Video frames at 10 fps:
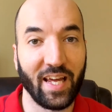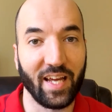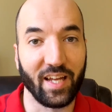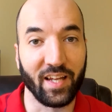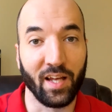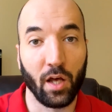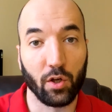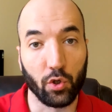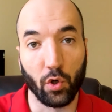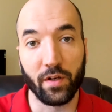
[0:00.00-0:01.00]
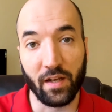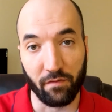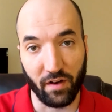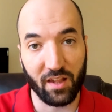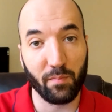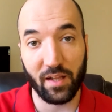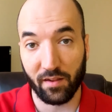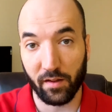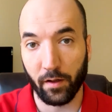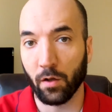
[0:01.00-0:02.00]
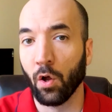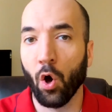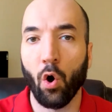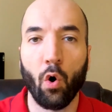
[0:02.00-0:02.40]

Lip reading: a good investment still